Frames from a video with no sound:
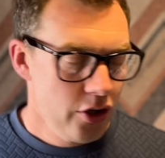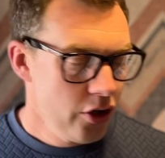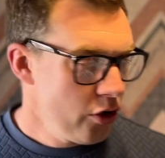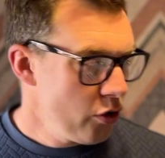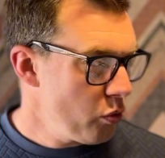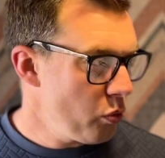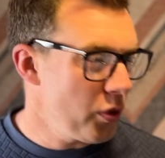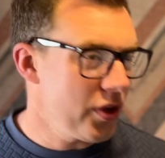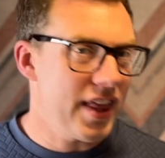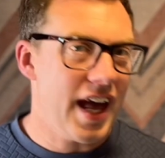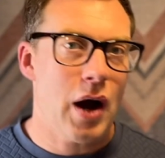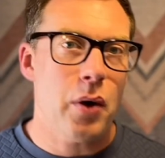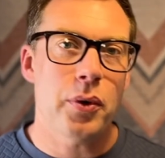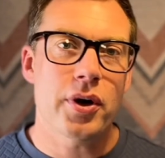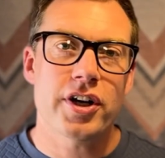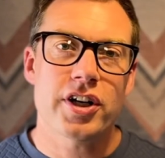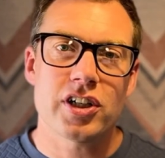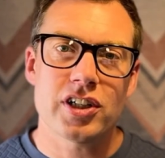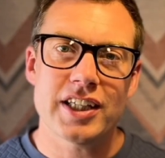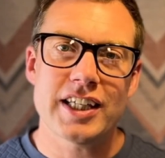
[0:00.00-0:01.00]
Without a
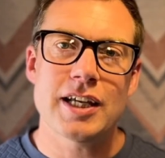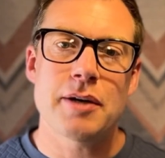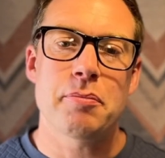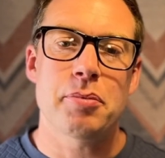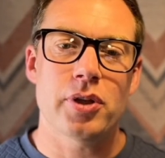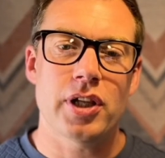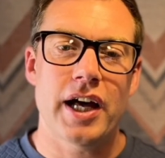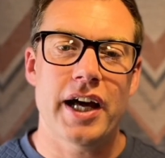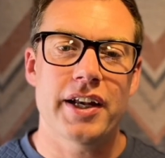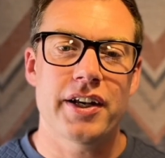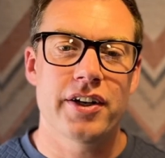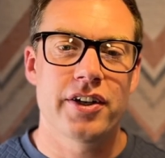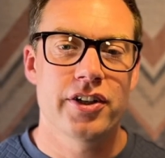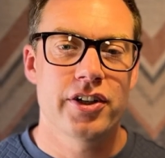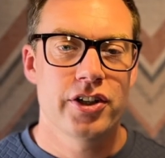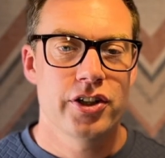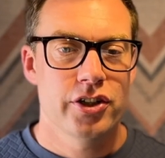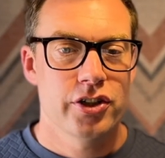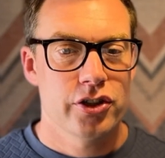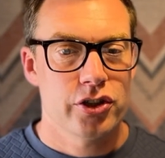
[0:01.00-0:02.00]
clear plan,
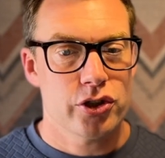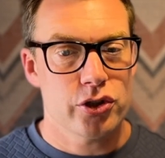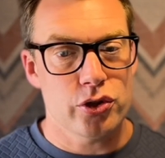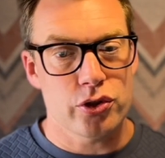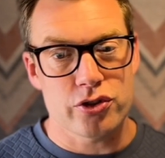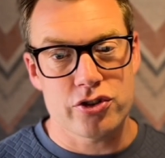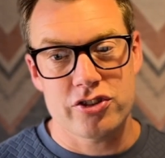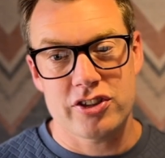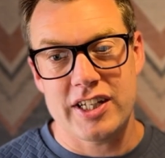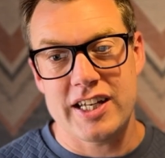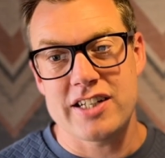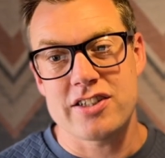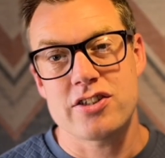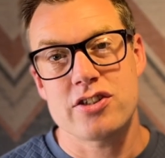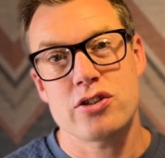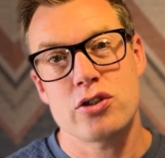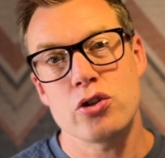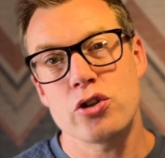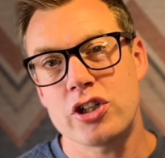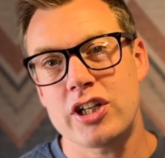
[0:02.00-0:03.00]
goals stay
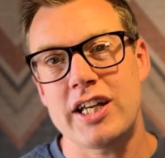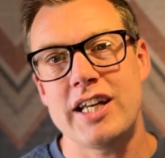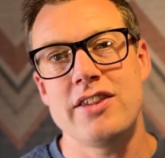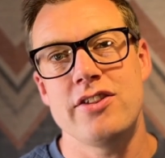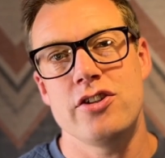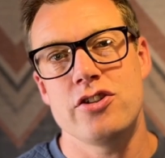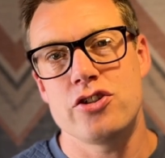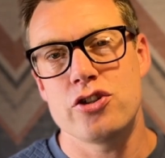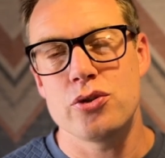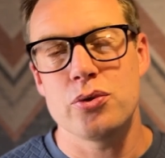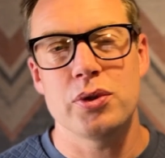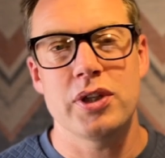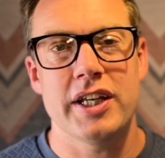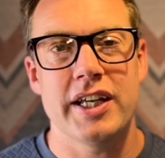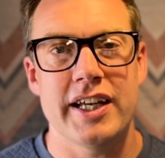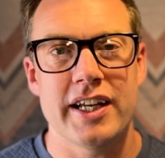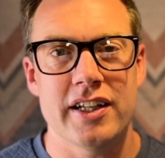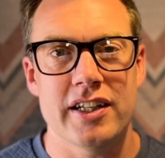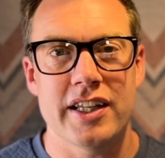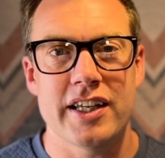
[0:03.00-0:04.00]
stuck in the do
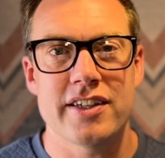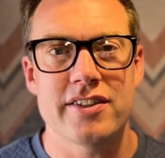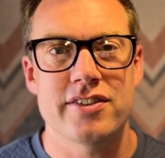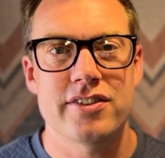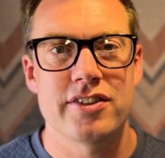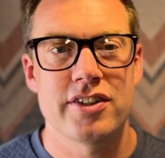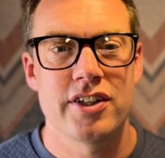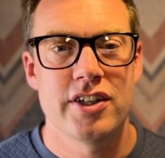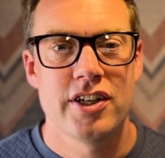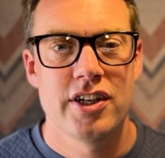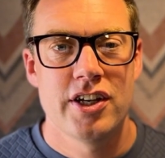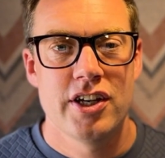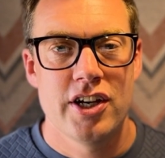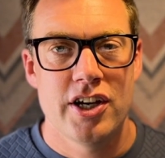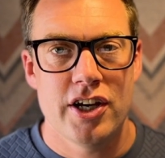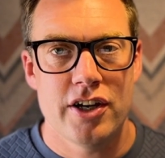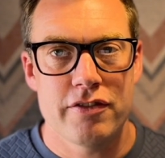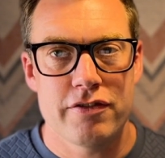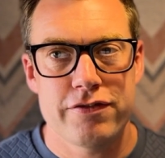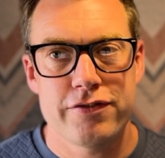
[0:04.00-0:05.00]
later list,
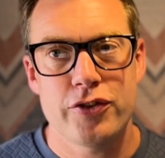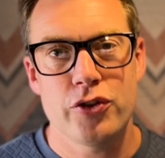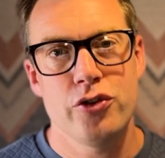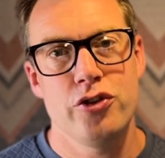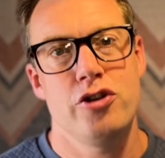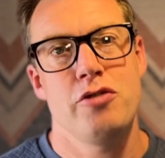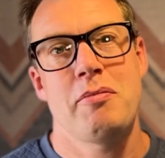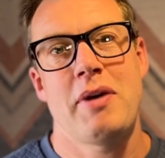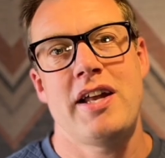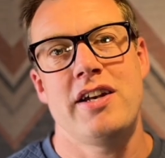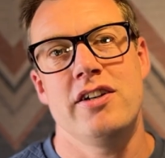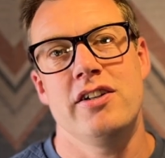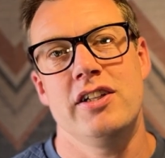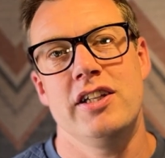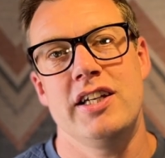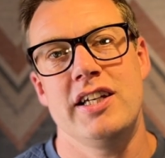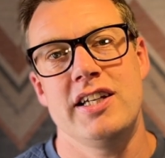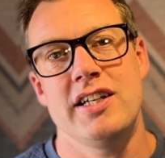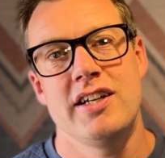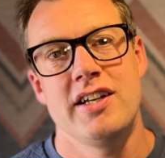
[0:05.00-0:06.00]
and
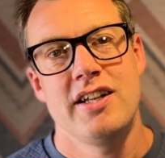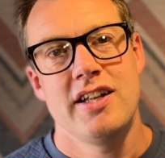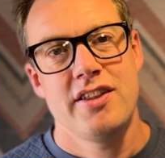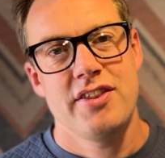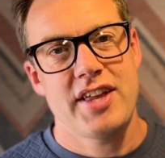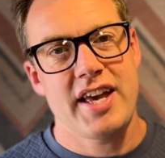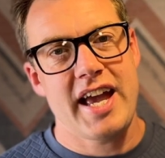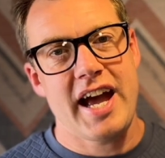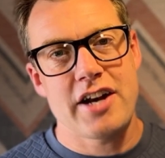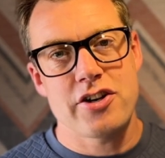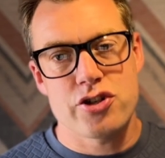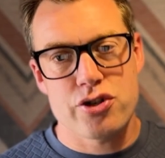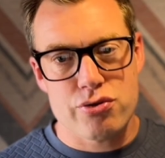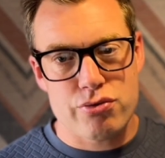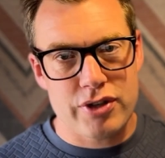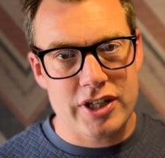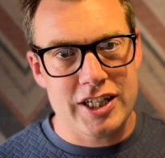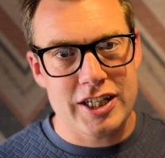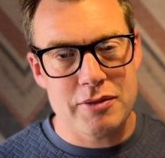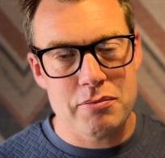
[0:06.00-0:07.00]
fundamentally, they are
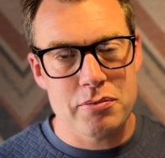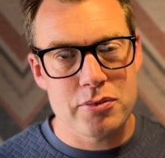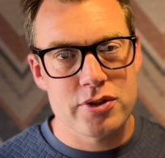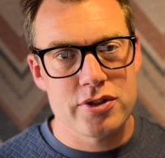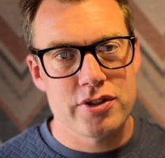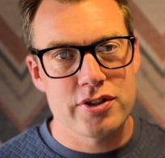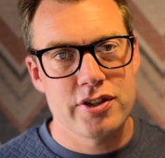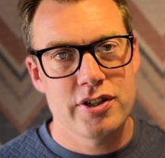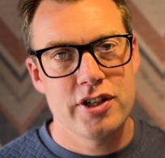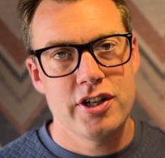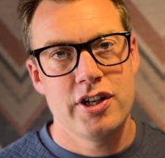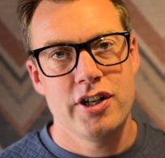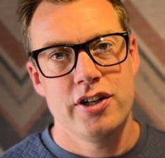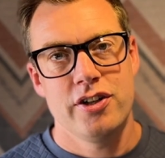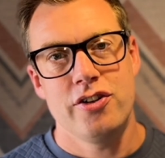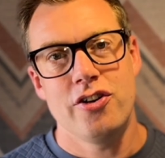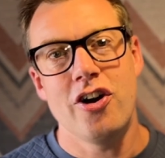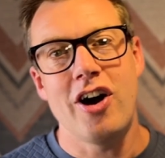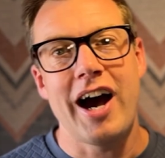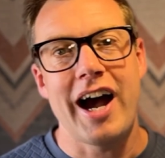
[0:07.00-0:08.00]
dreams,
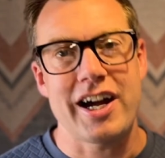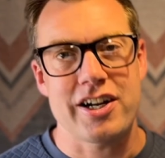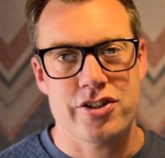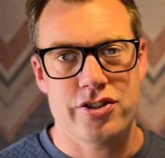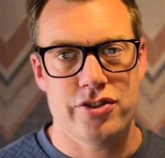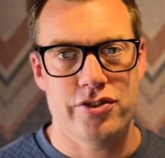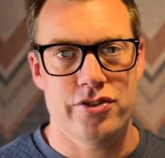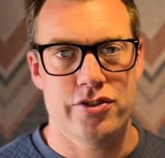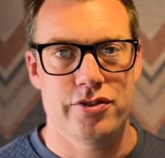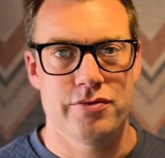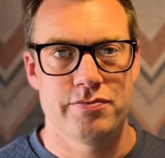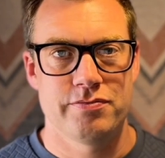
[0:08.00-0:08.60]
not actions.